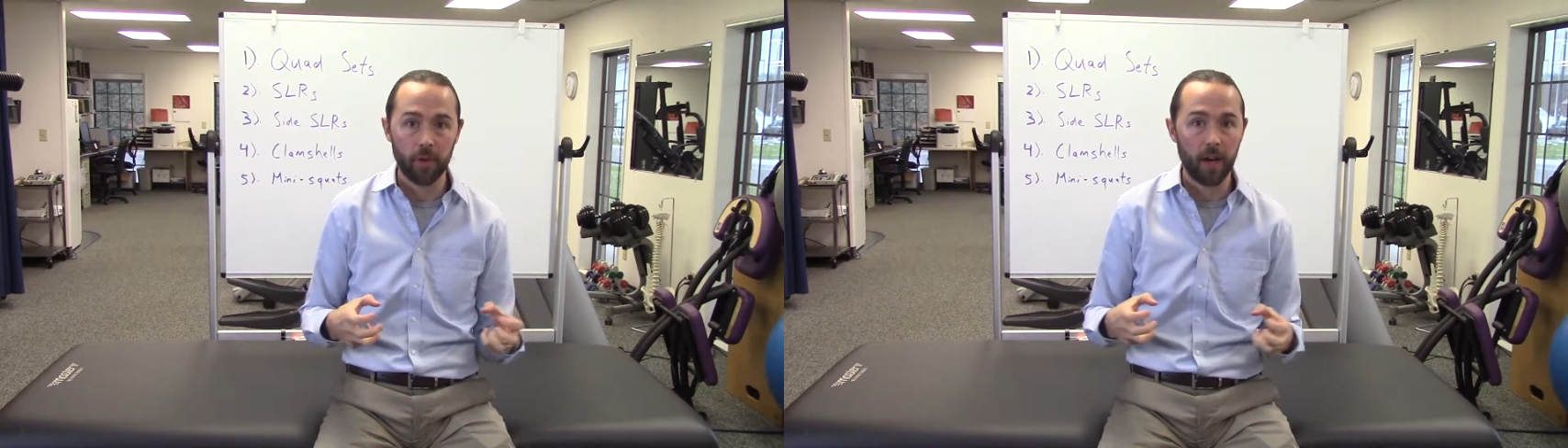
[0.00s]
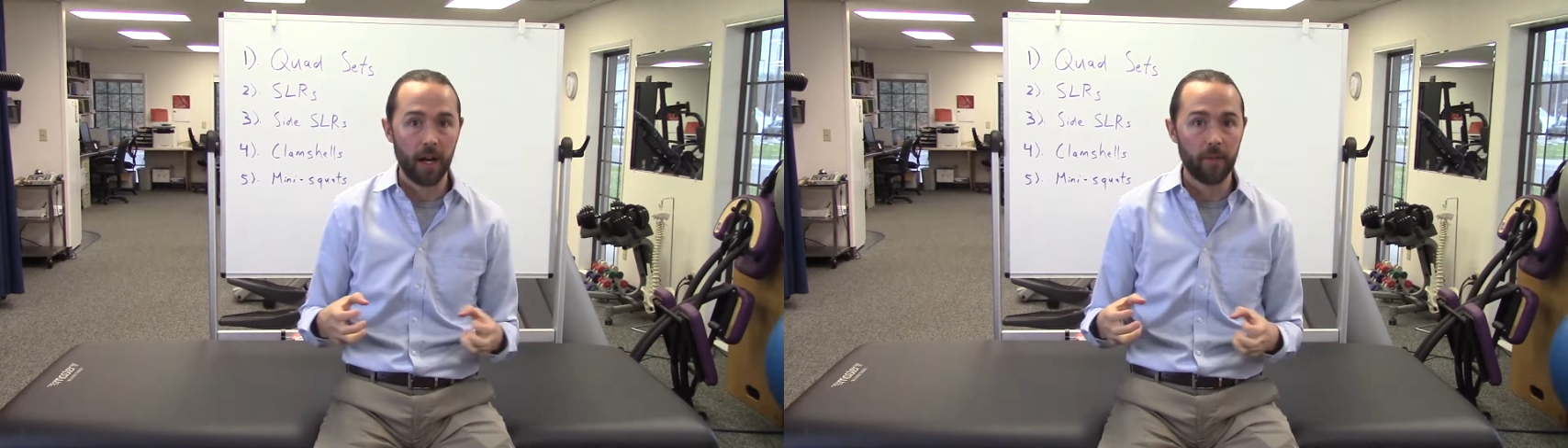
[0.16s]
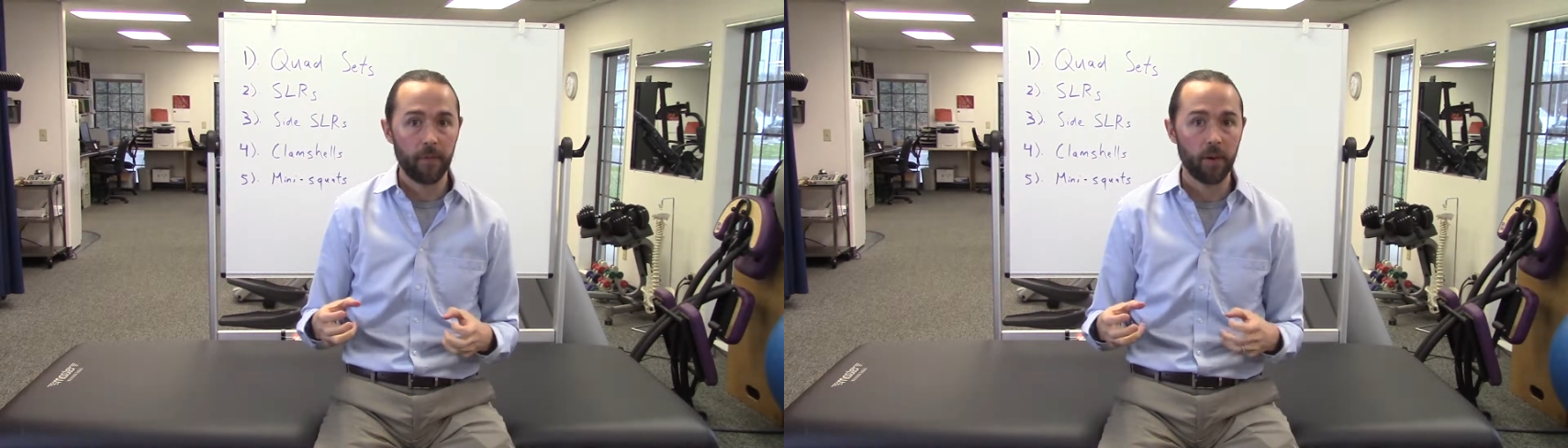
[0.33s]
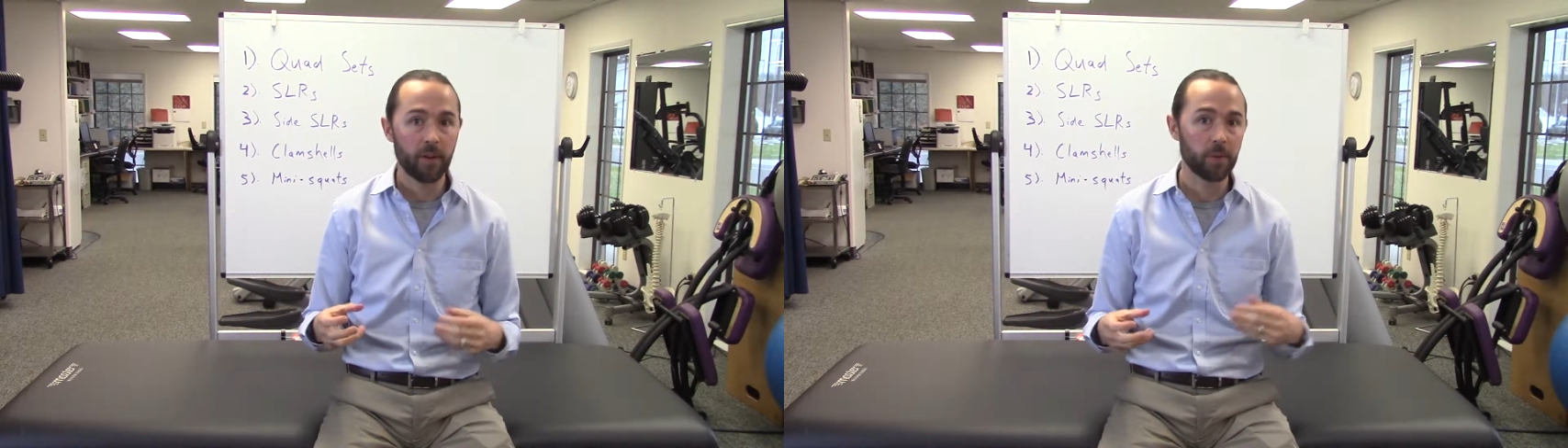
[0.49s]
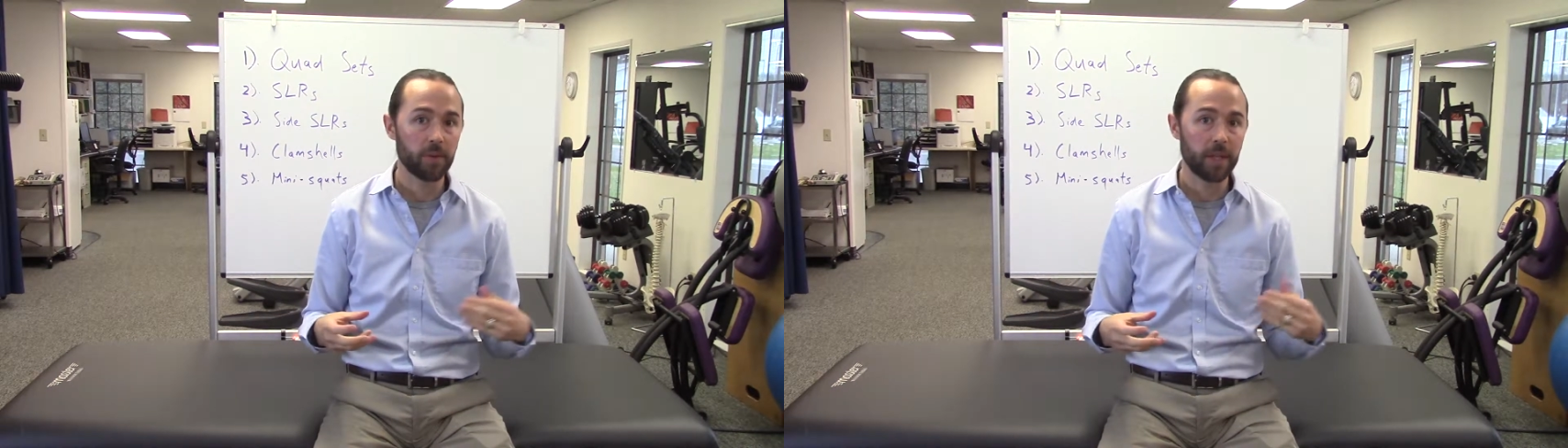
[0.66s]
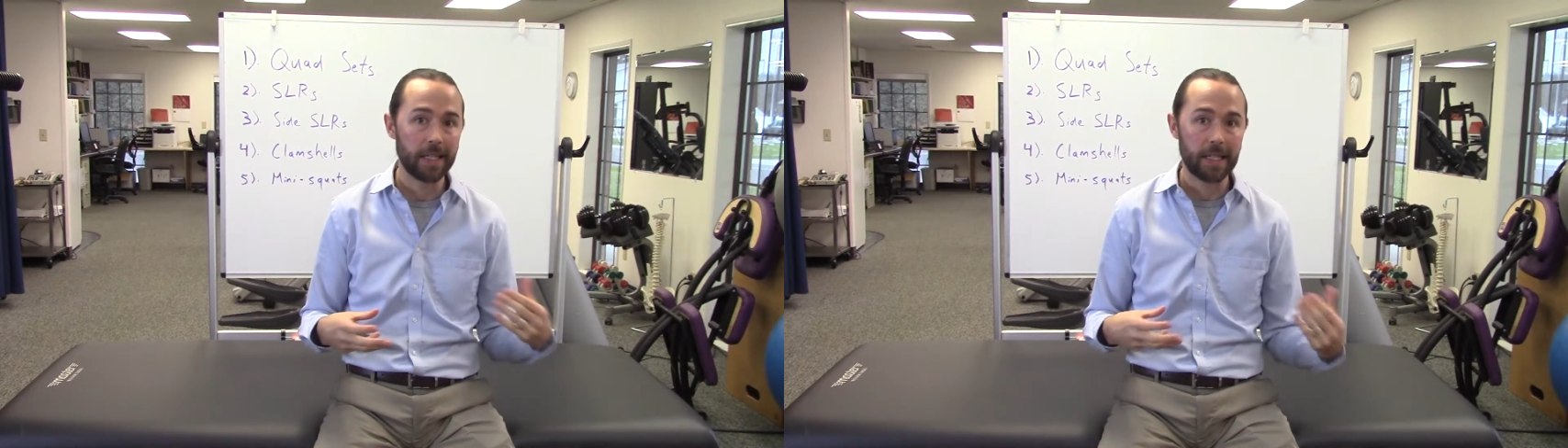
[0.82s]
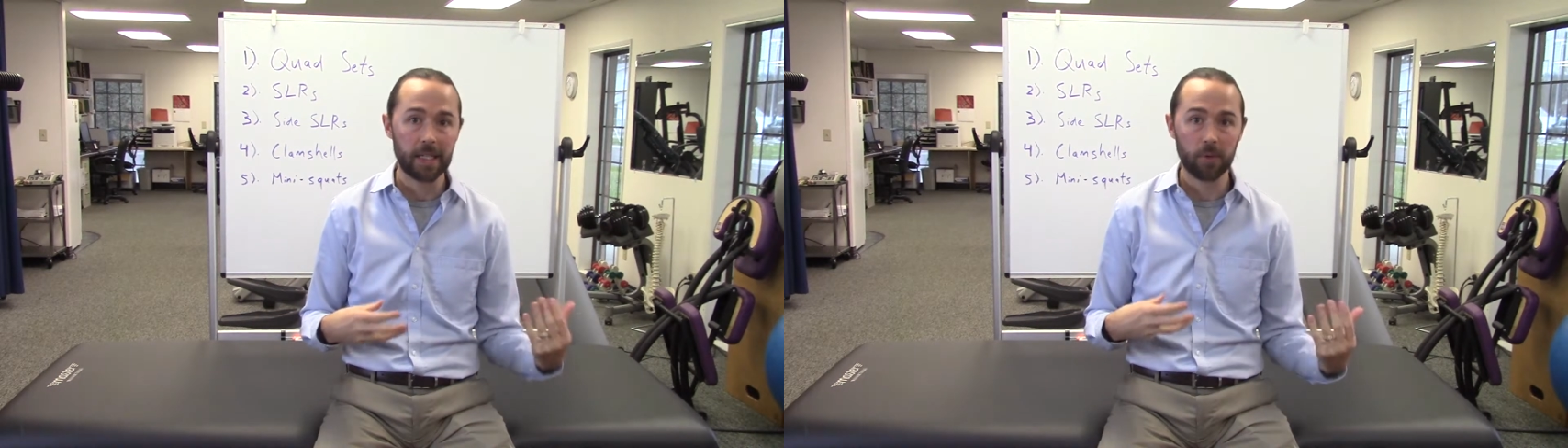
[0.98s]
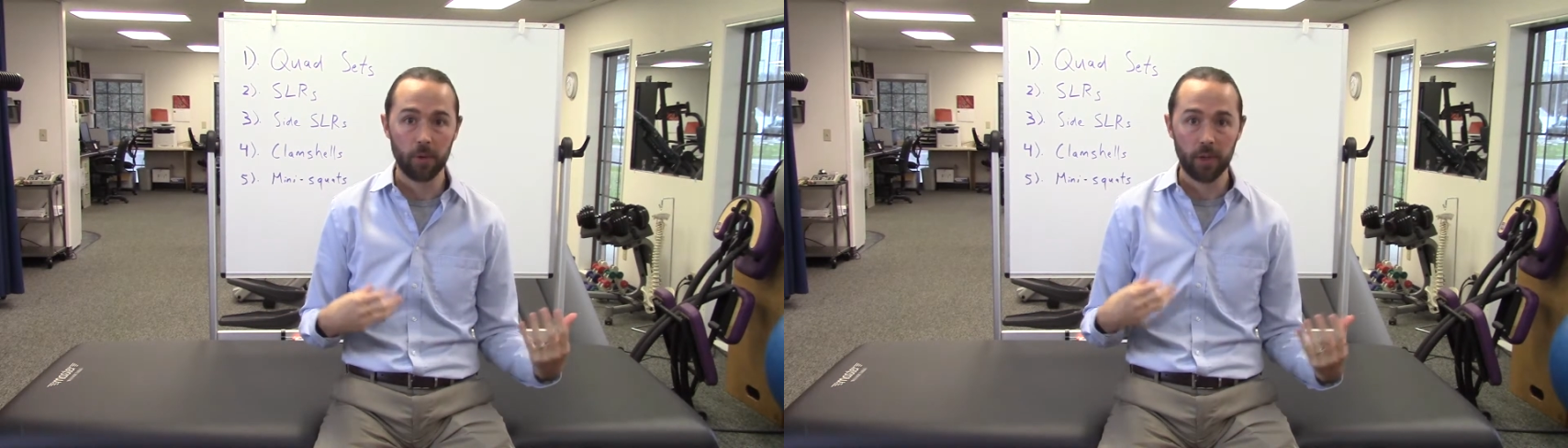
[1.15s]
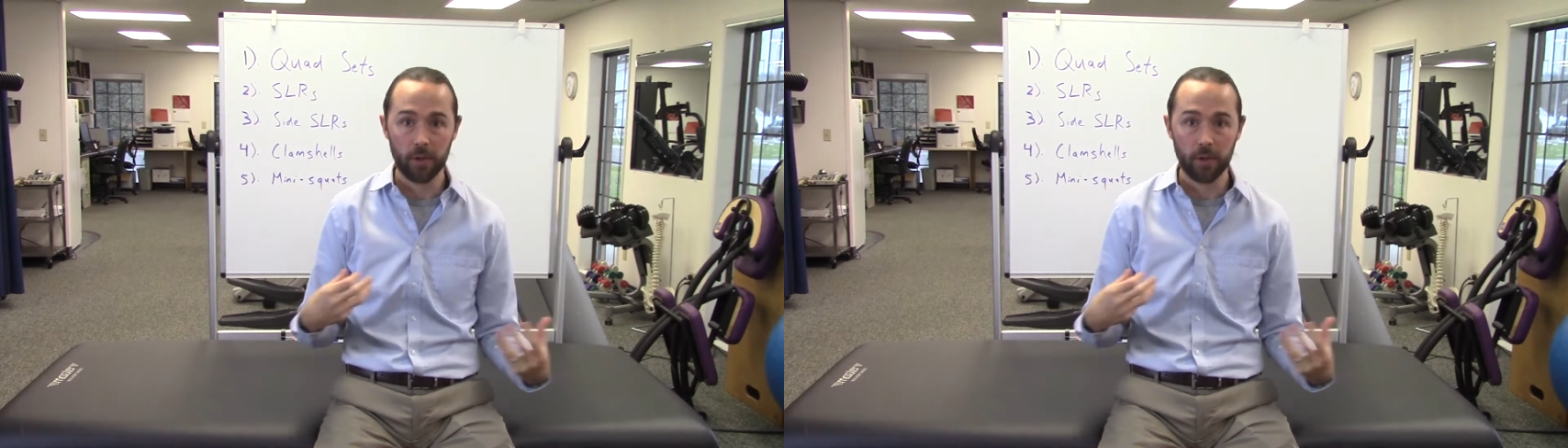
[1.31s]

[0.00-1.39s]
lot of folks when the knee is real